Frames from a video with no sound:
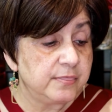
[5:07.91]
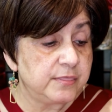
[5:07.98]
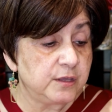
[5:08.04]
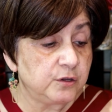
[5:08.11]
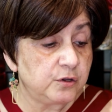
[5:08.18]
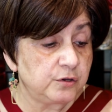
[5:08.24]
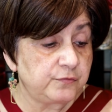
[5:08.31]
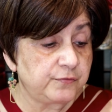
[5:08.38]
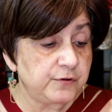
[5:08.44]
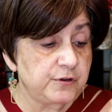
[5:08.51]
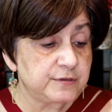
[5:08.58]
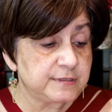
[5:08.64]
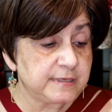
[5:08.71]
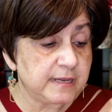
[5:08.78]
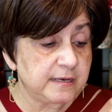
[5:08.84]
The good for
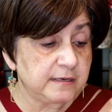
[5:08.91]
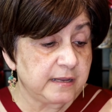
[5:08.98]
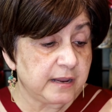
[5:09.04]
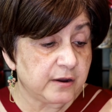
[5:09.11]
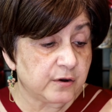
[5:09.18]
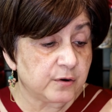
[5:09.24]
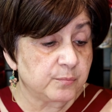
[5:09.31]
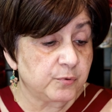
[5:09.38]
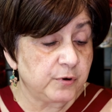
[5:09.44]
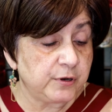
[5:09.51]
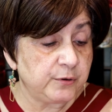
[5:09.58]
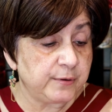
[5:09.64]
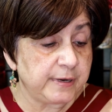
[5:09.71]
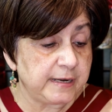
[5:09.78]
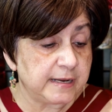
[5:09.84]
your skincare
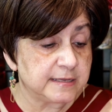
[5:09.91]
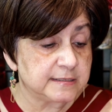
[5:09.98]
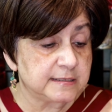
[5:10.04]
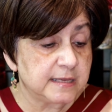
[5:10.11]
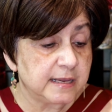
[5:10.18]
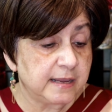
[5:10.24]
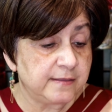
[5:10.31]
ingredients